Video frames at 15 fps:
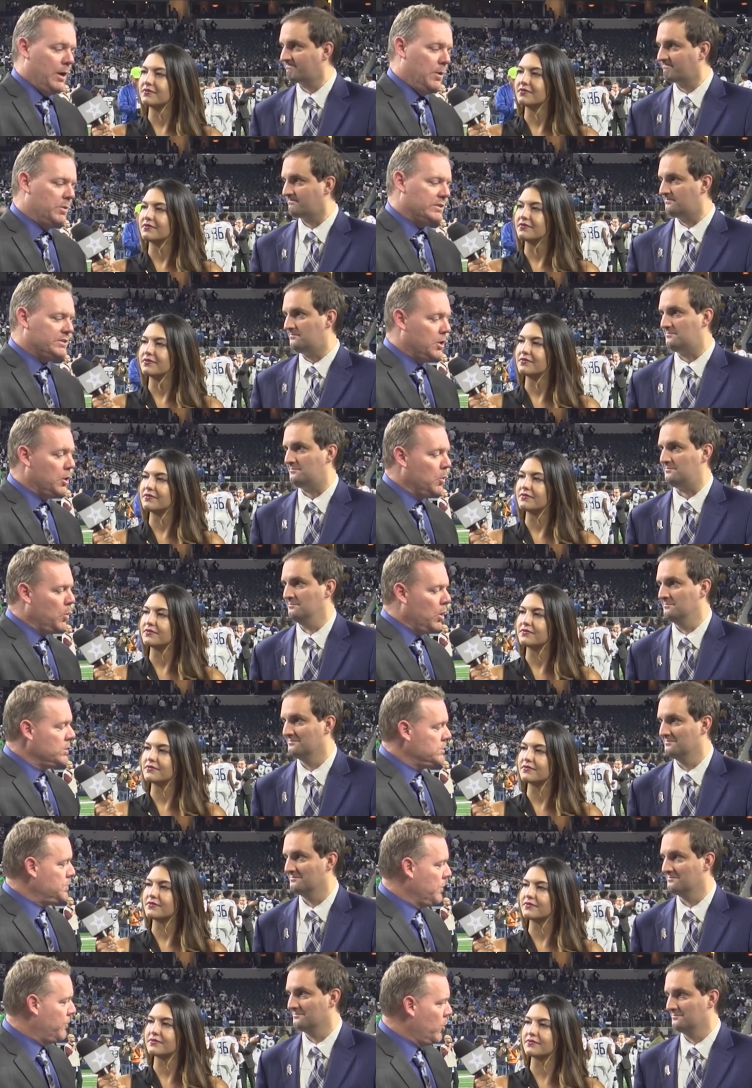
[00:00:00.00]
Speaker 1: it was their
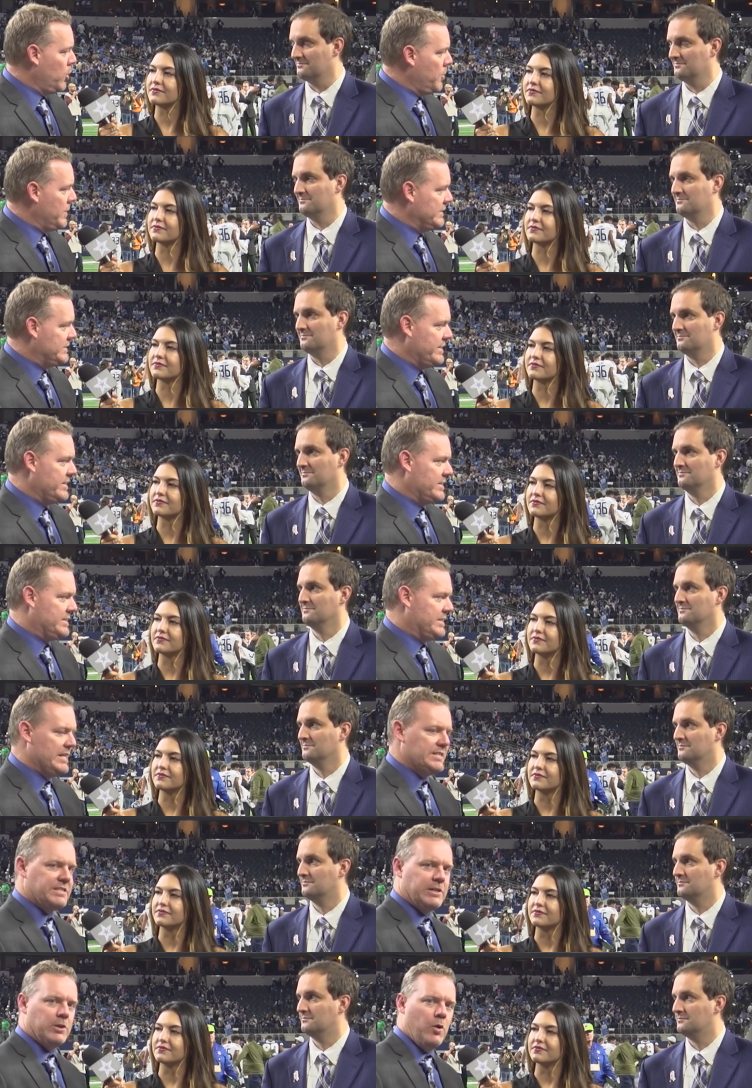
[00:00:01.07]
worst performance of the
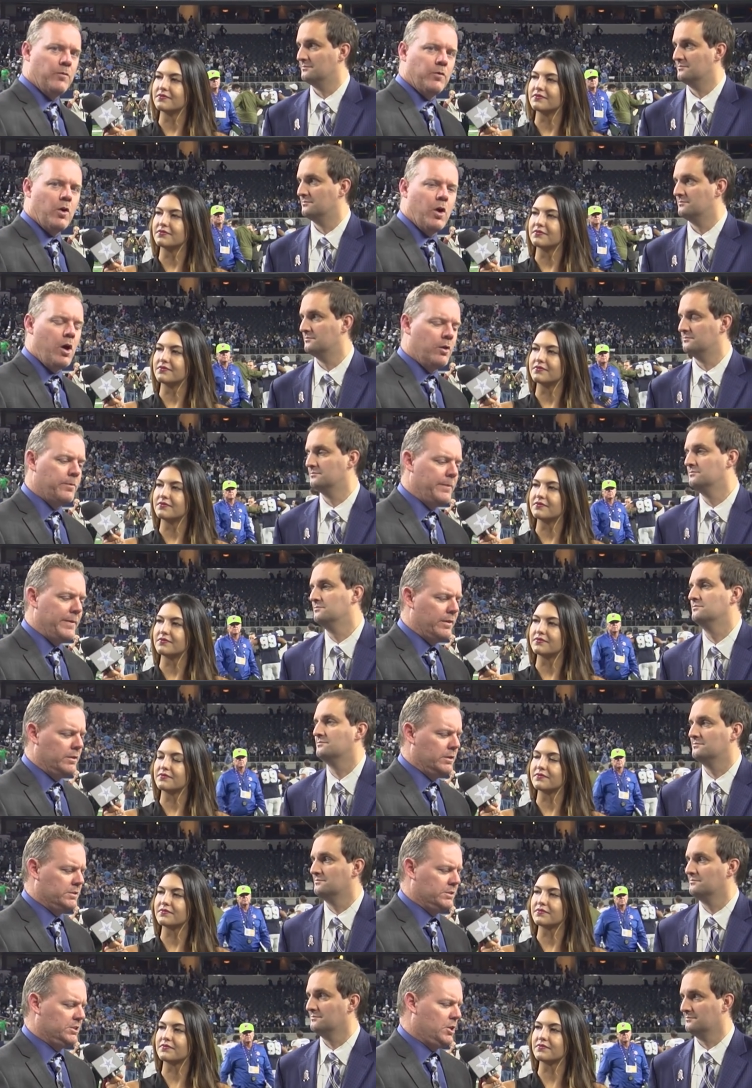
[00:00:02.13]
season overall. I mean,
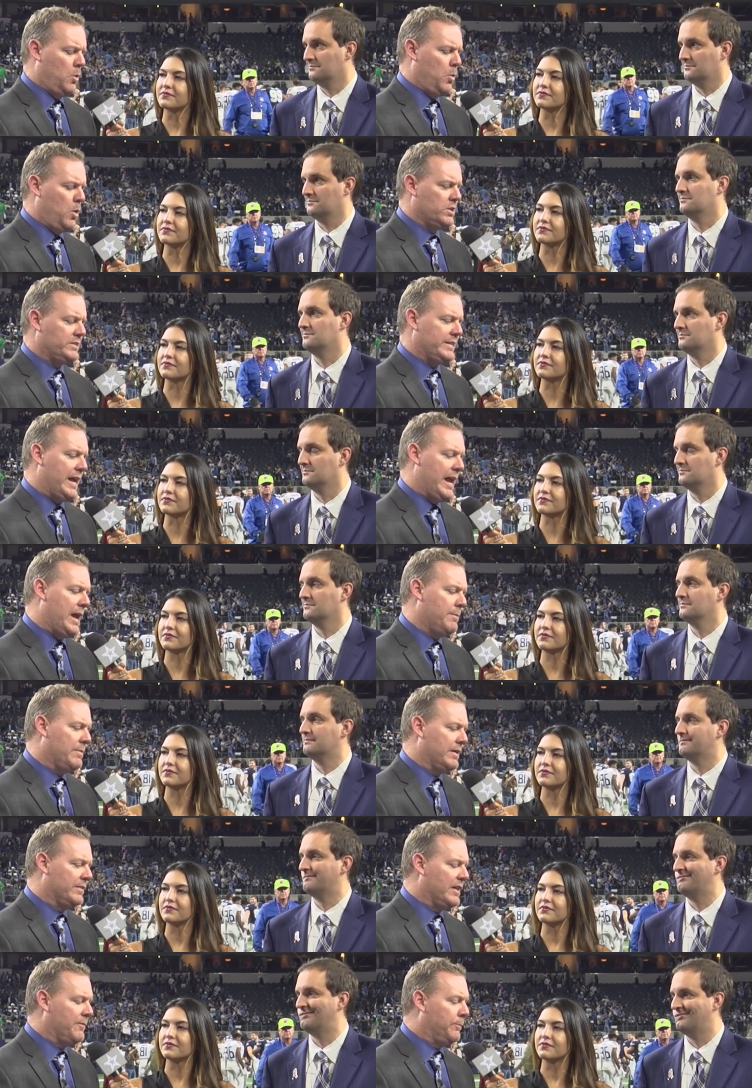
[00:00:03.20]
this is the worst
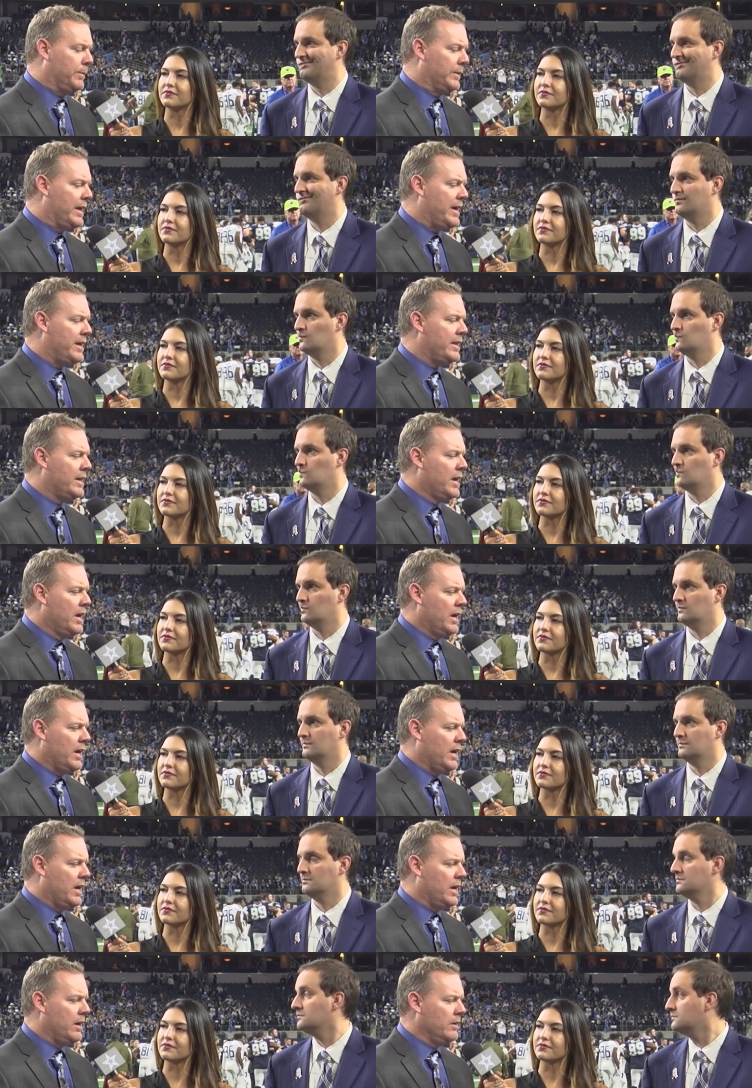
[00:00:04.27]
game that they played.
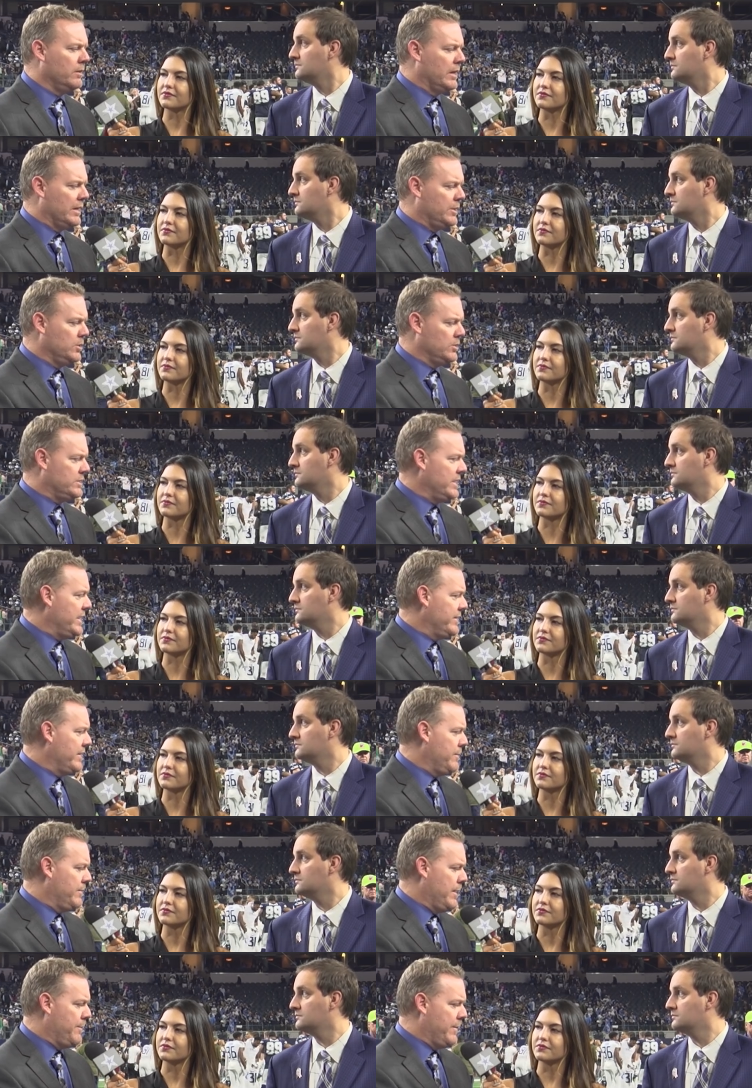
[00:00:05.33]
Like you said,
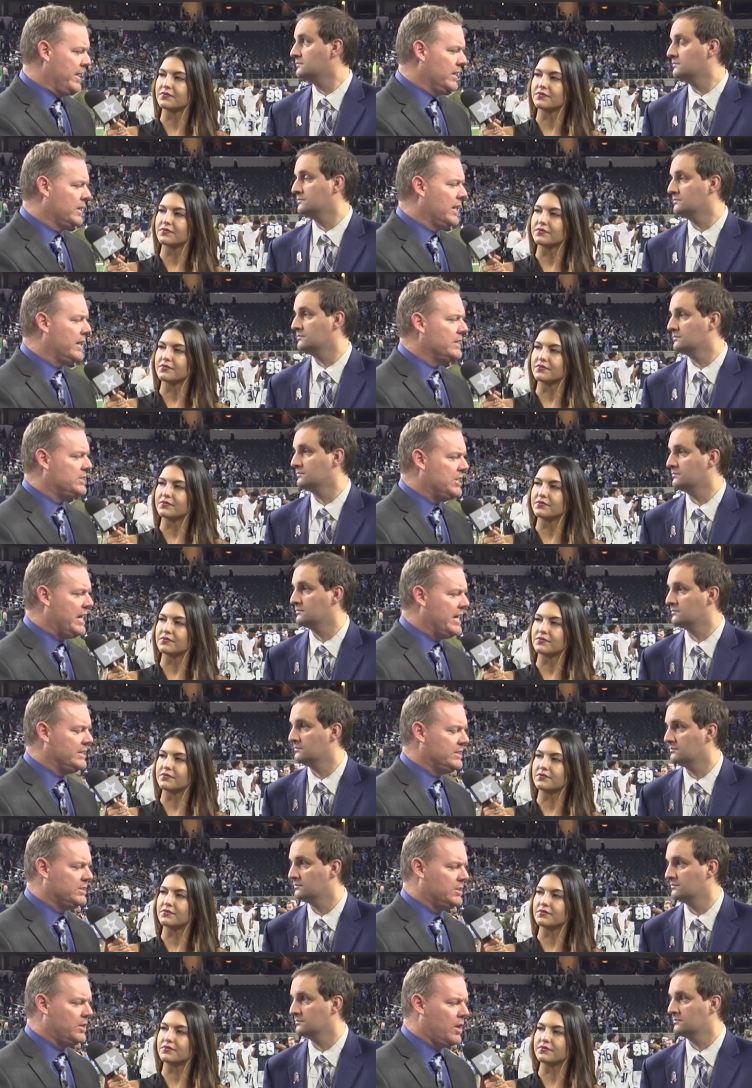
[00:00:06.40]
they made a lot of
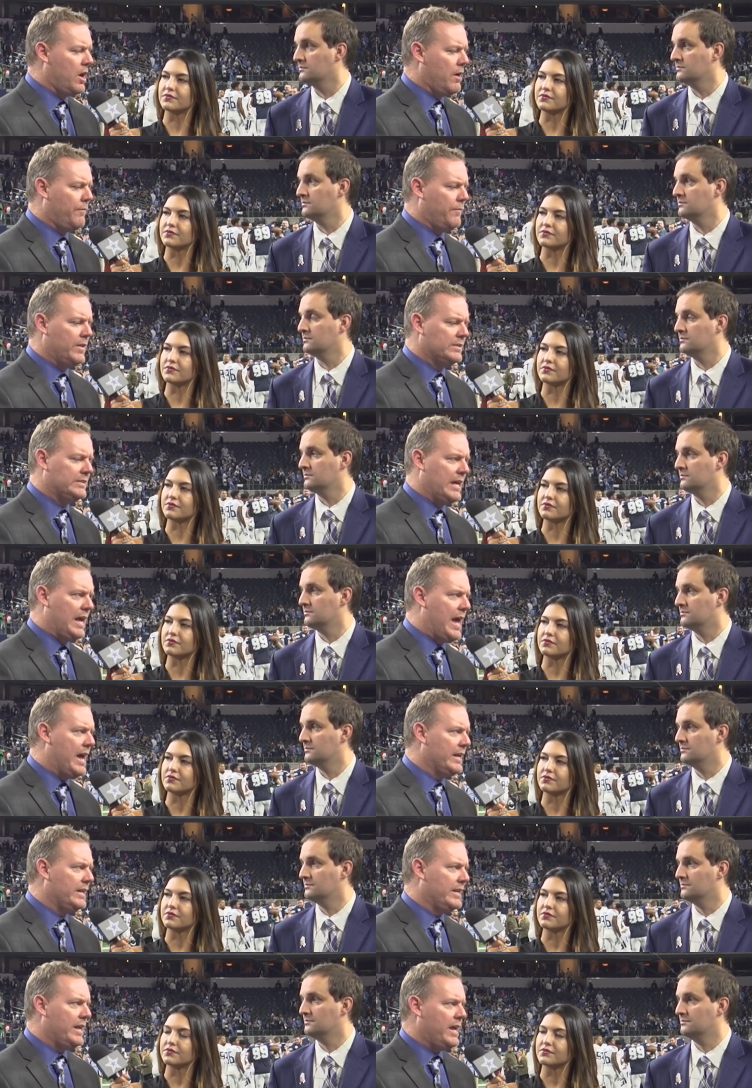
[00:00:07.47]
changes to the offense. They
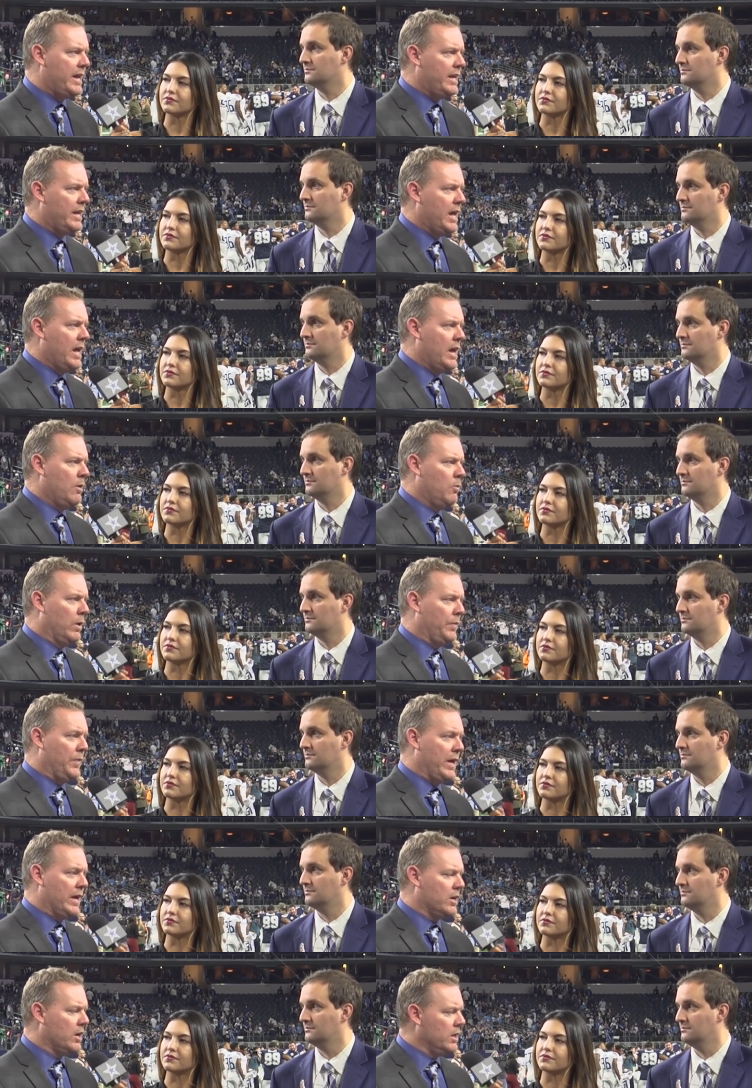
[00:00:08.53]
added in
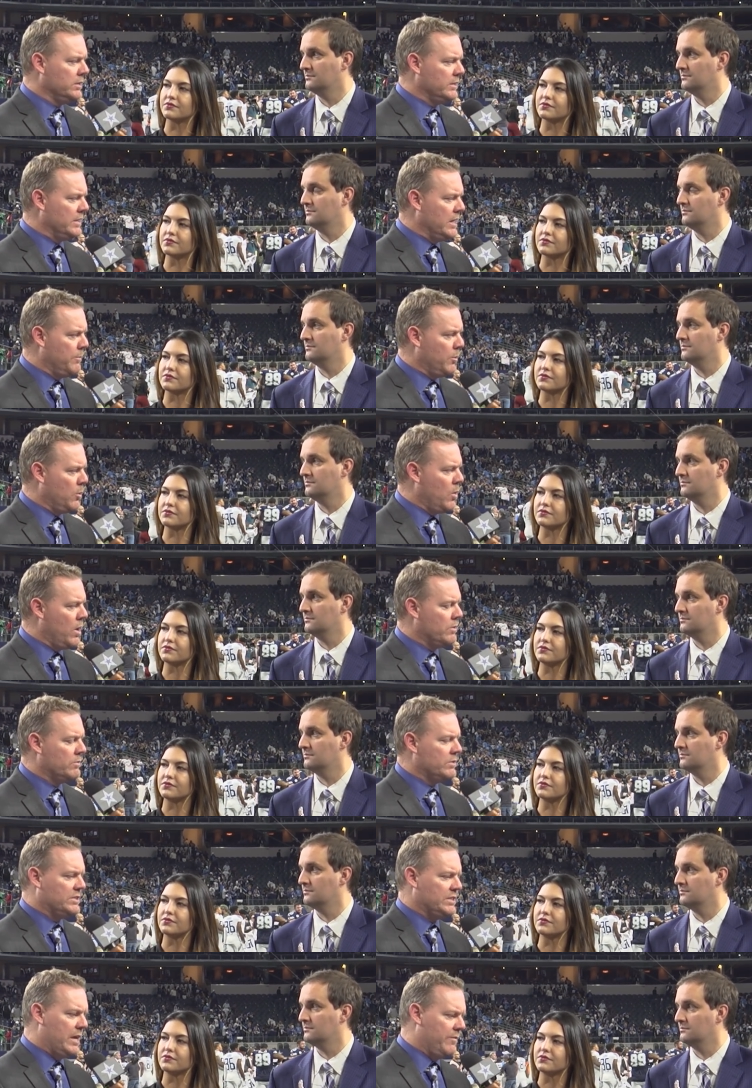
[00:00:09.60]
what they called a
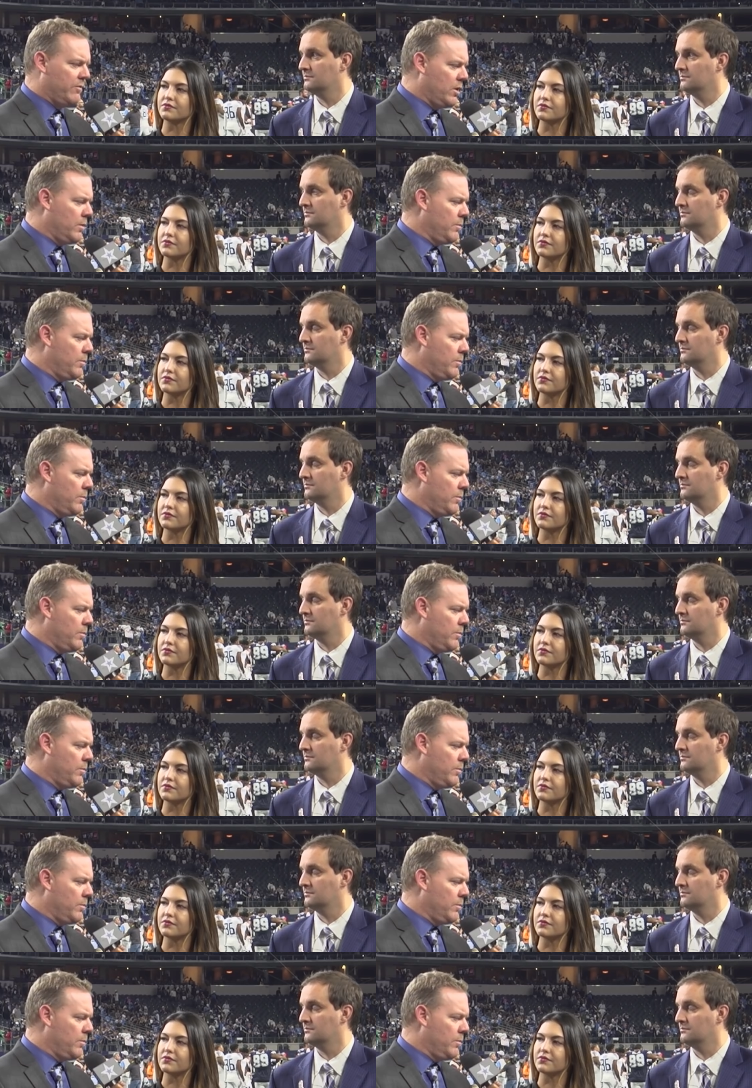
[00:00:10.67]
#1 receiver,